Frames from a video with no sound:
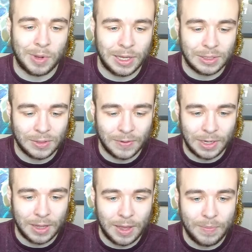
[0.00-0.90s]
place or something
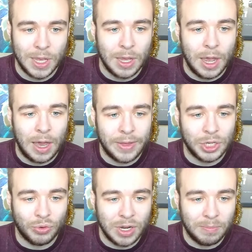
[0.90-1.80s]
like that. And
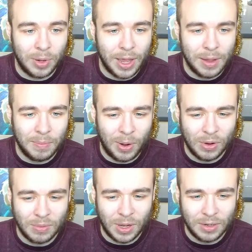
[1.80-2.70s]
then Dream playing
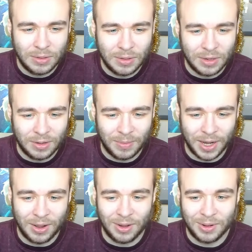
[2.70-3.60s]
Pokemon. Oh
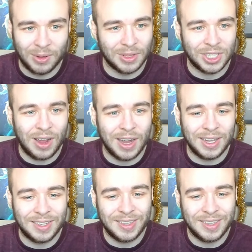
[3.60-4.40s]
my god, look at all the shinies,